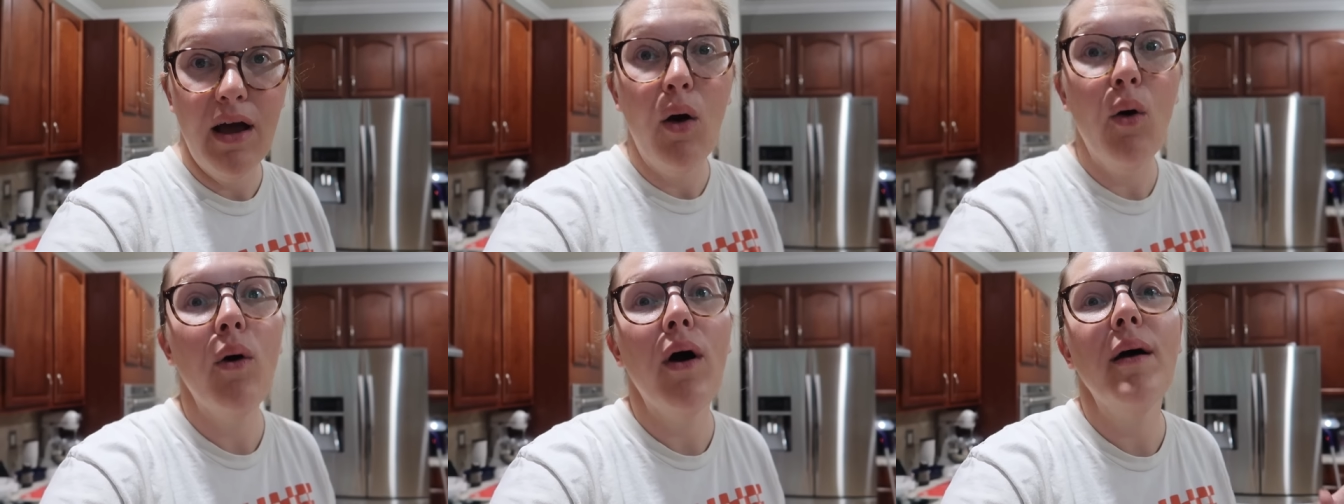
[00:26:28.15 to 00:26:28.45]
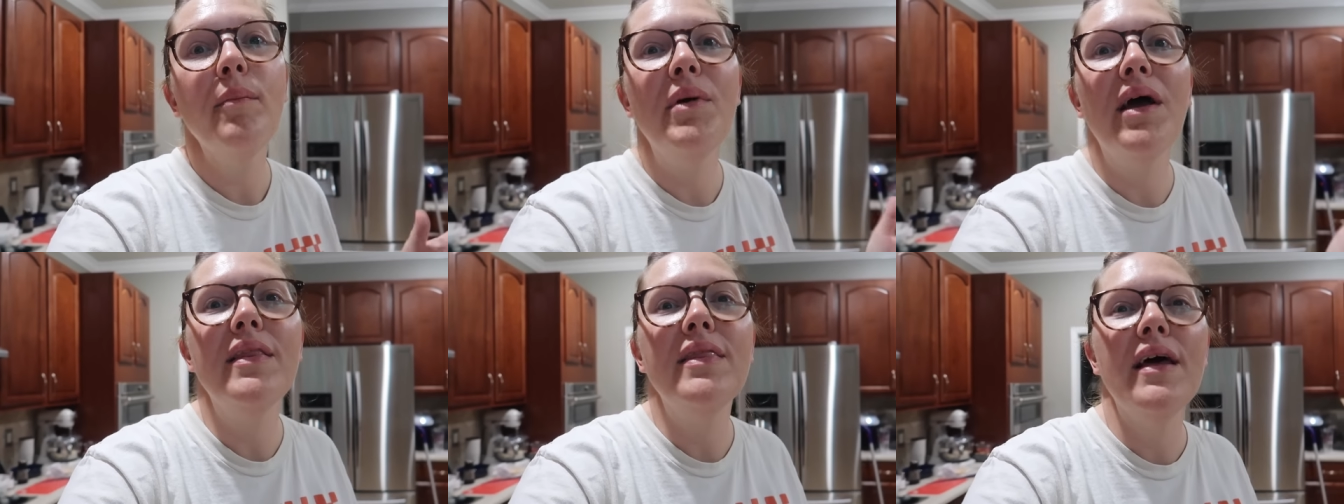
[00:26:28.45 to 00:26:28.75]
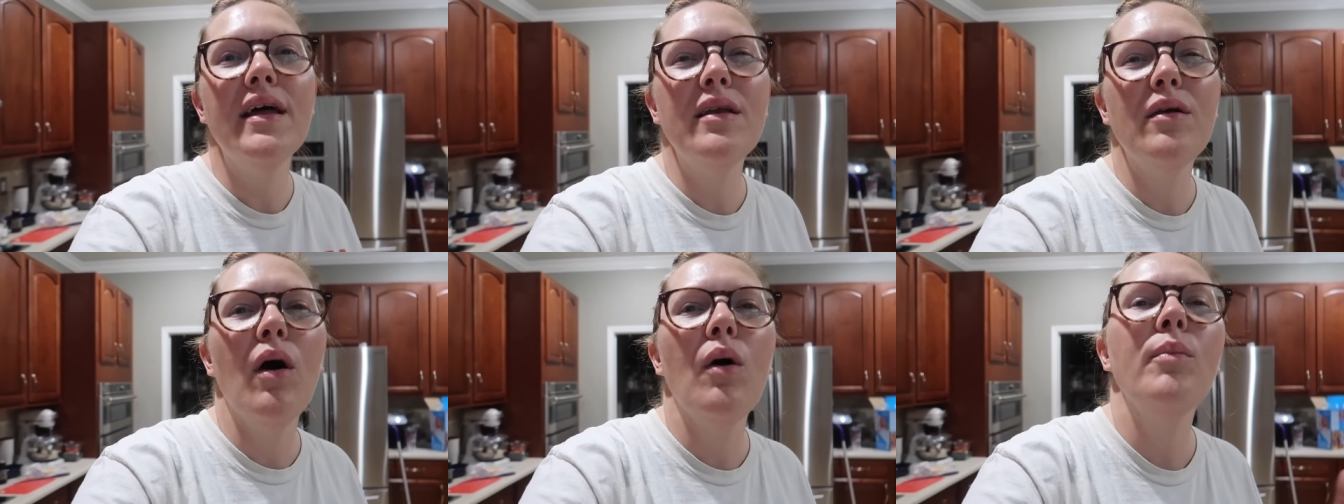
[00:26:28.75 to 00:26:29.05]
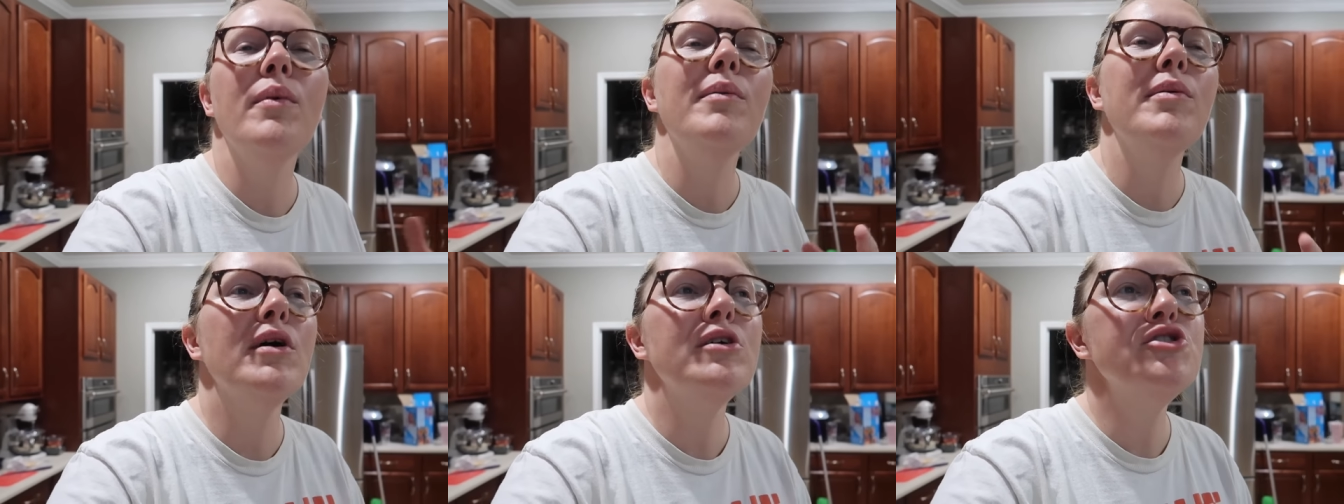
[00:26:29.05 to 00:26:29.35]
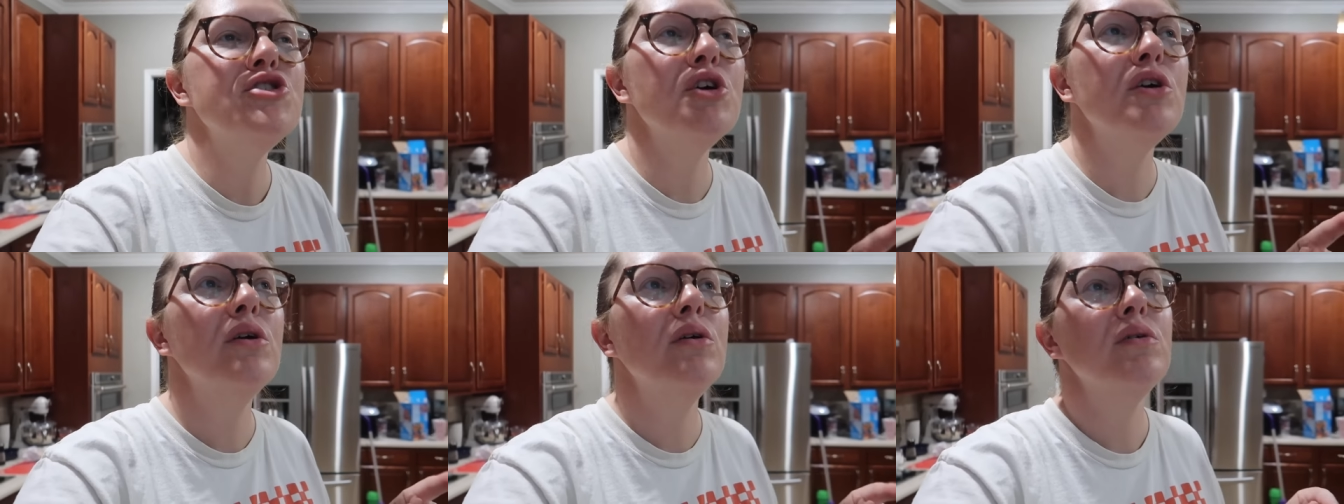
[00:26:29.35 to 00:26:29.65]
Oh, and then, oh, maybe I'll
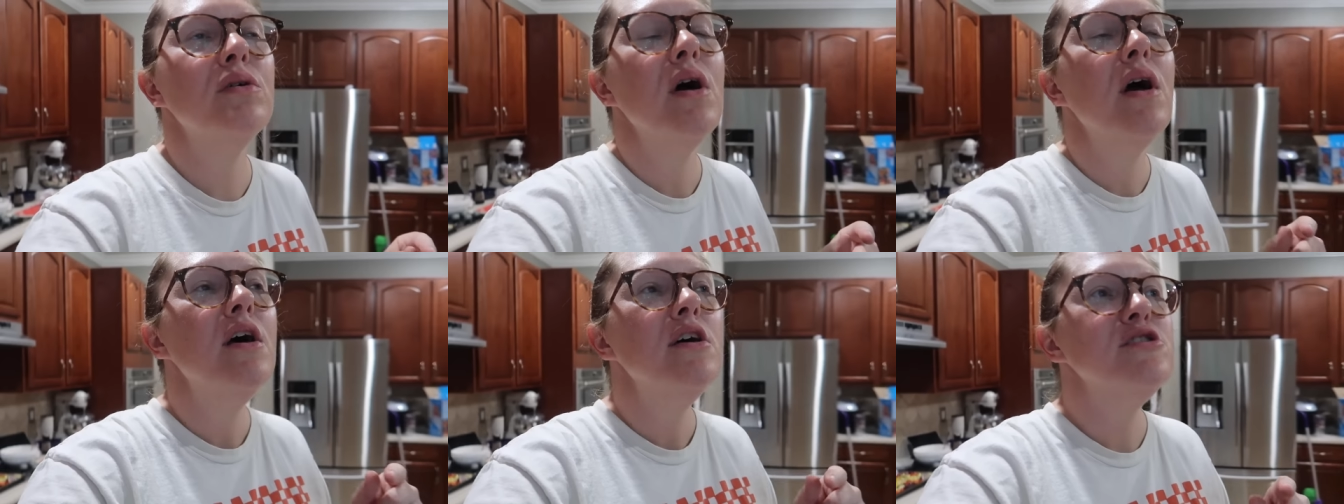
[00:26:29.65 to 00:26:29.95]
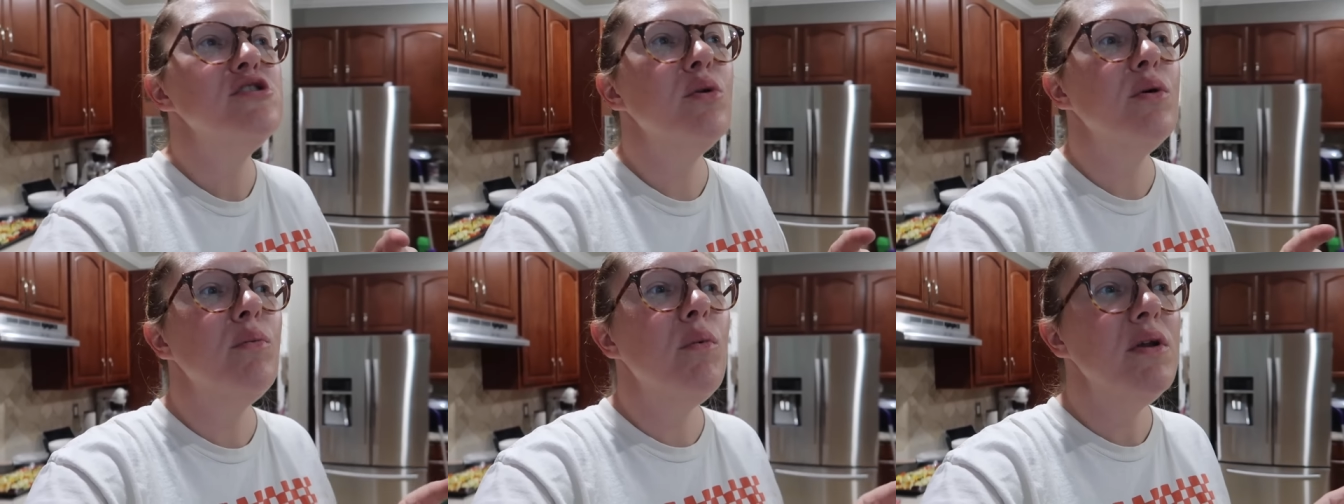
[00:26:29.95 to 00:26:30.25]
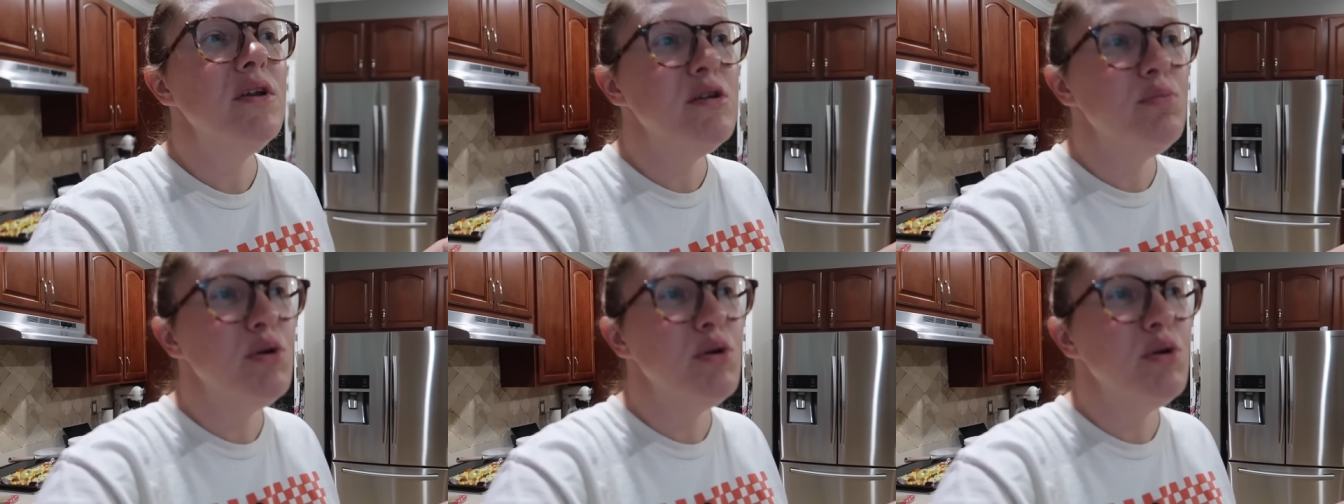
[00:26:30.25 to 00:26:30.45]
show you. So we wanted